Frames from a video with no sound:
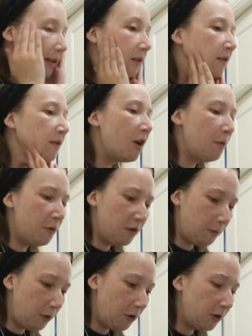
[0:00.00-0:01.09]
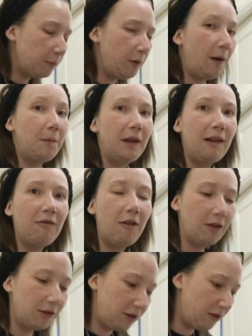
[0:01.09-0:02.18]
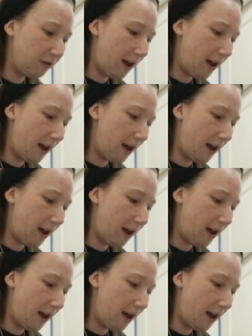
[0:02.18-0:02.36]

it doesn't open up the pores properly for all the stuff